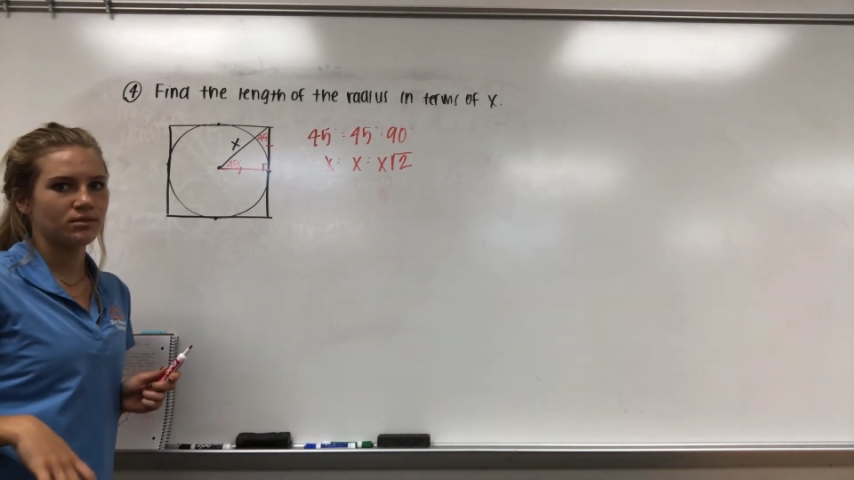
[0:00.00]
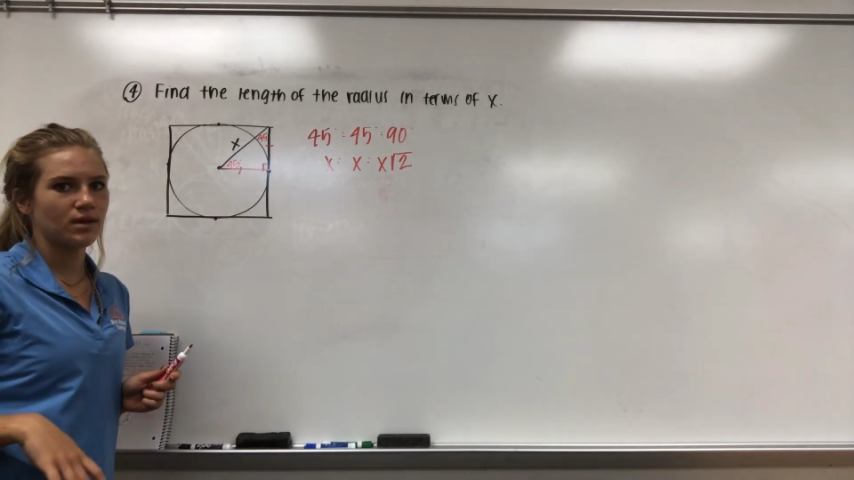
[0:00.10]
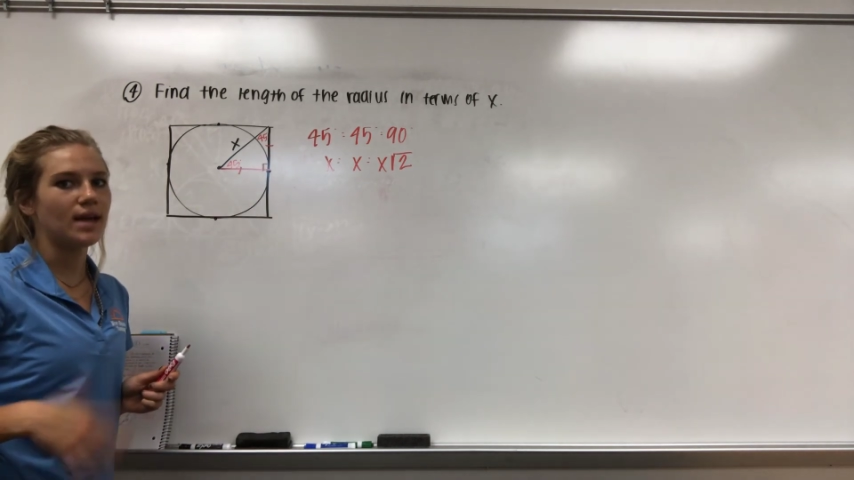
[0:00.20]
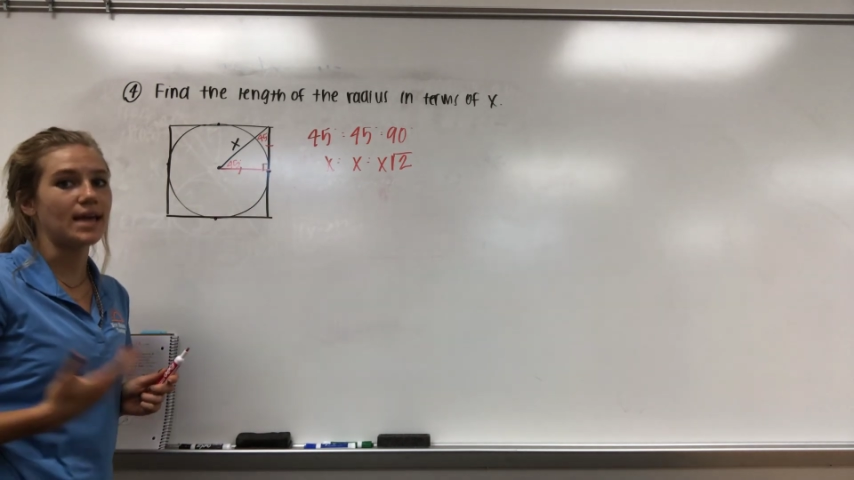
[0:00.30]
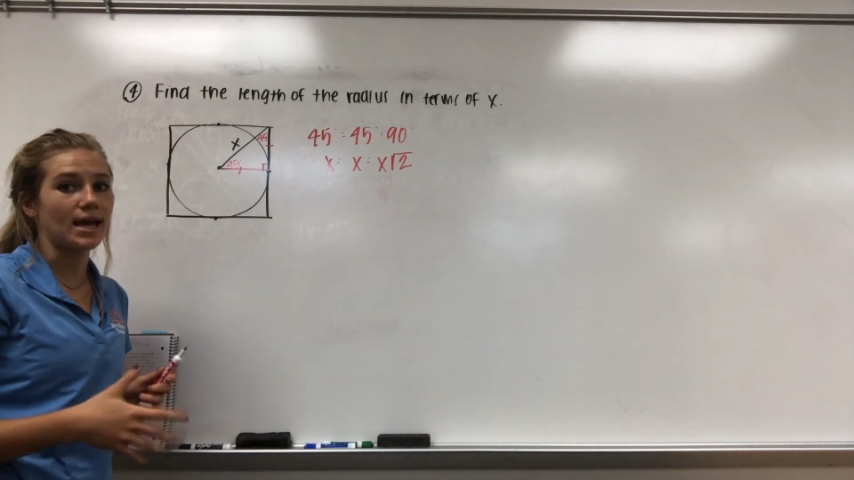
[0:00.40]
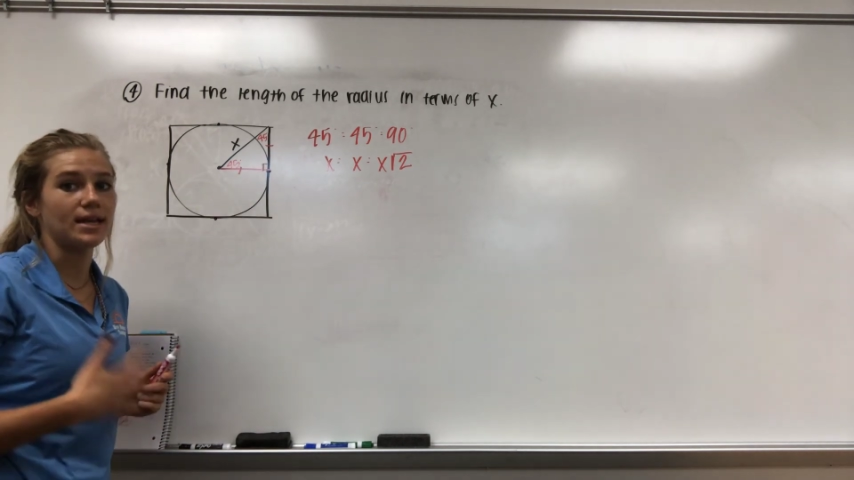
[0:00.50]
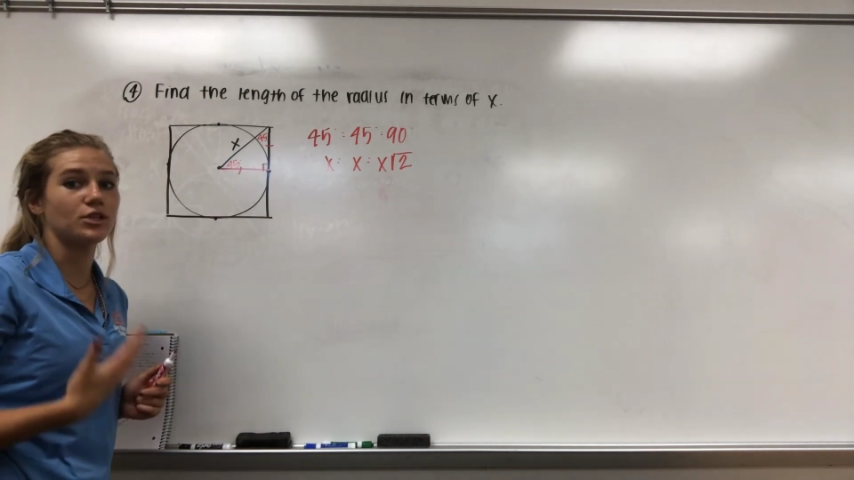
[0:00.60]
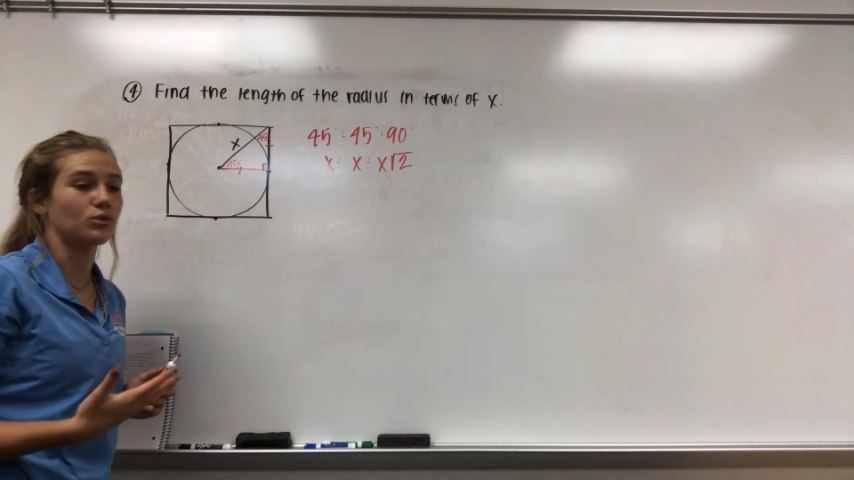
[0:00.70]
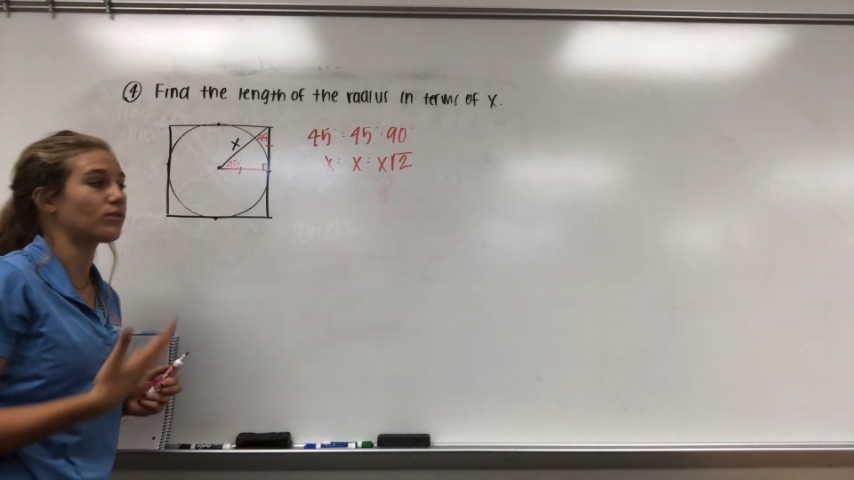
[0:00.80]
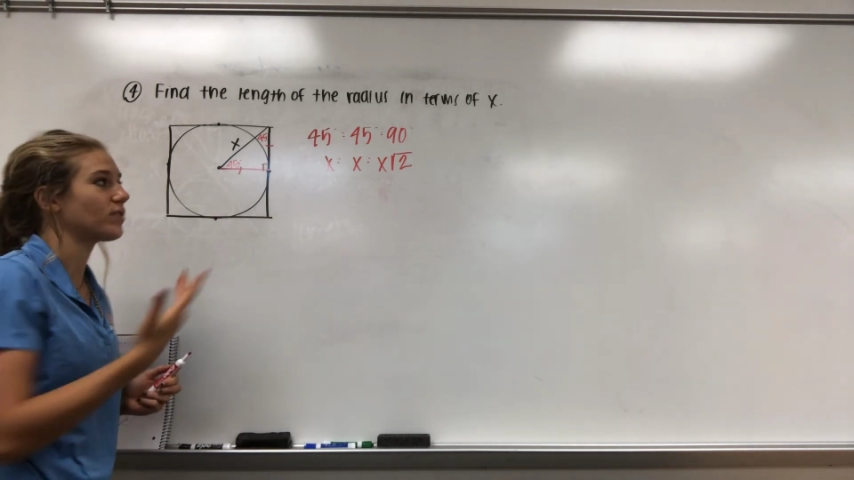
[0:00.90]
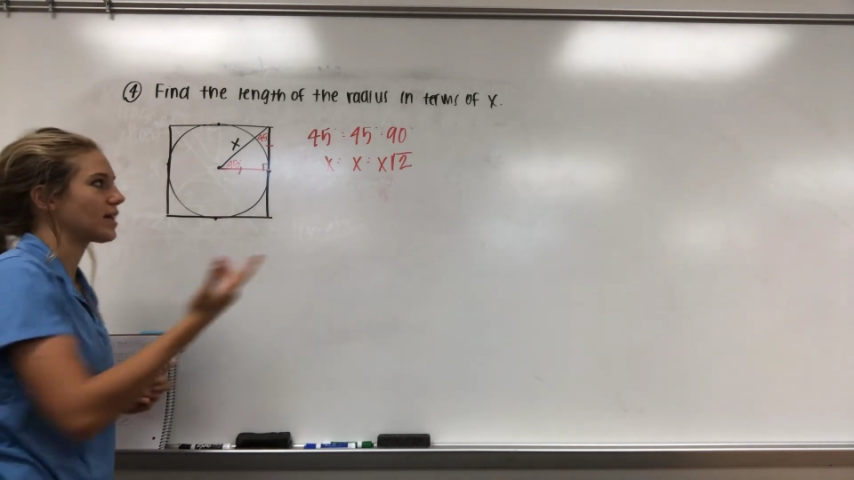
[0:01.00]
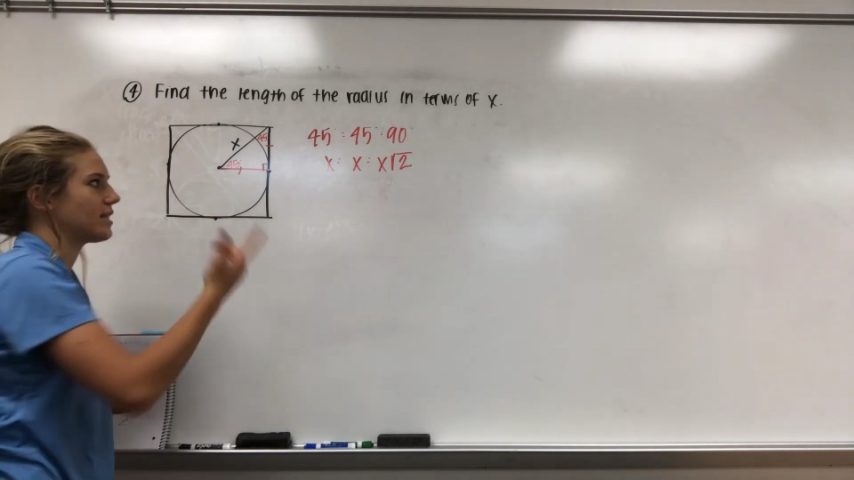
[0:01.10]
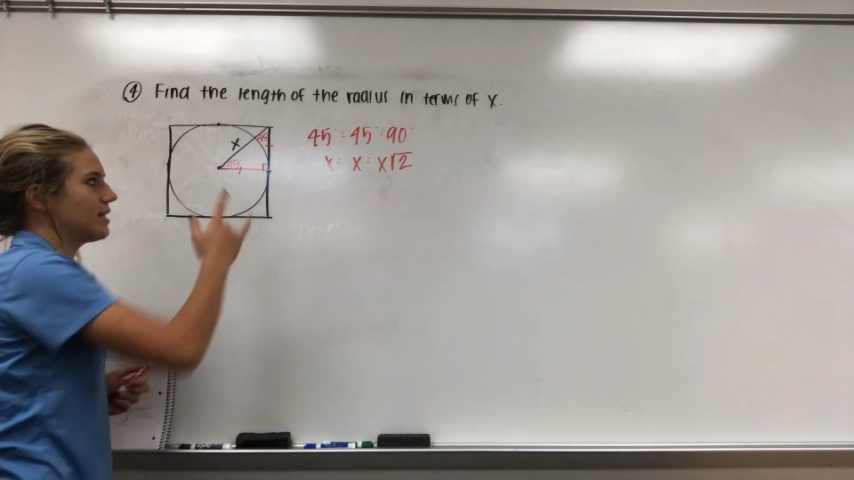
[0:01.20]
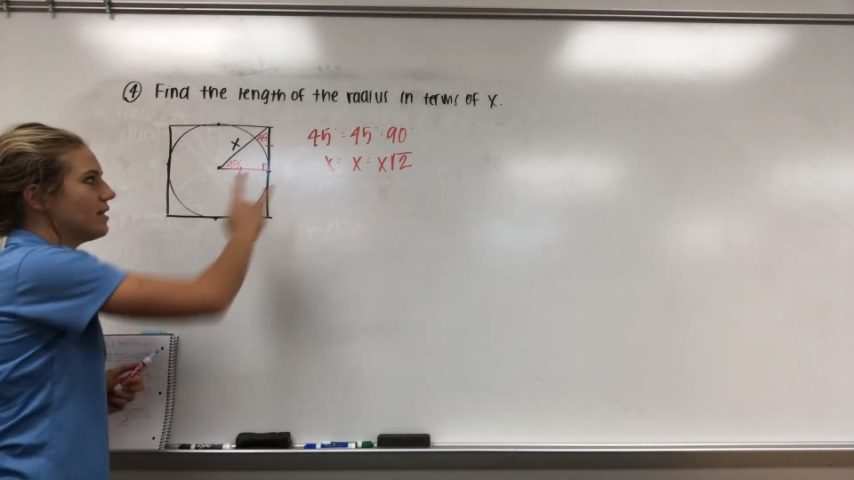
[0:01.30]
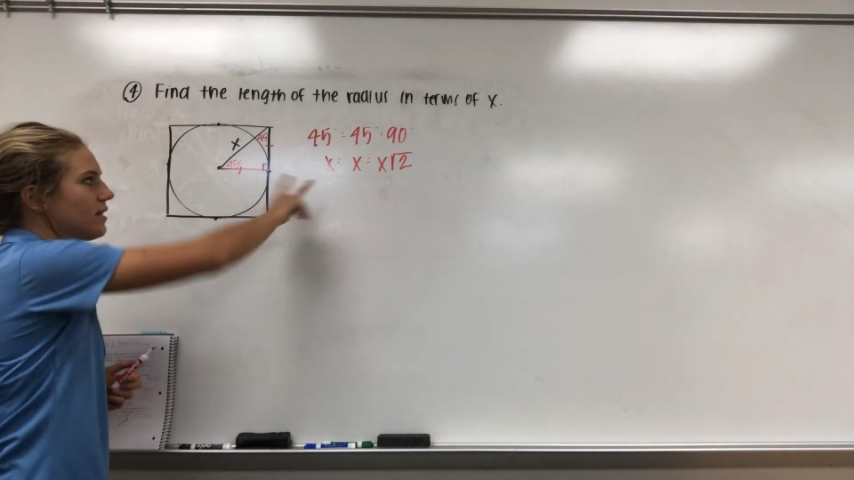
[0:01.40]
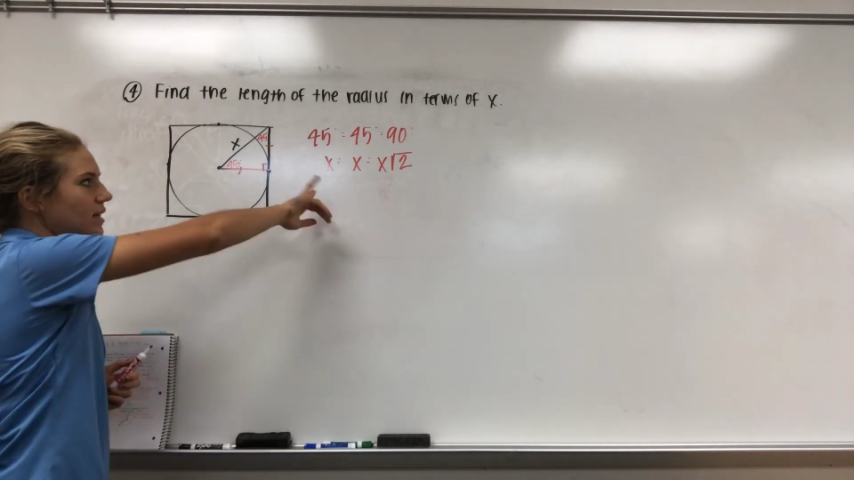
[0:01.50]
again is reflected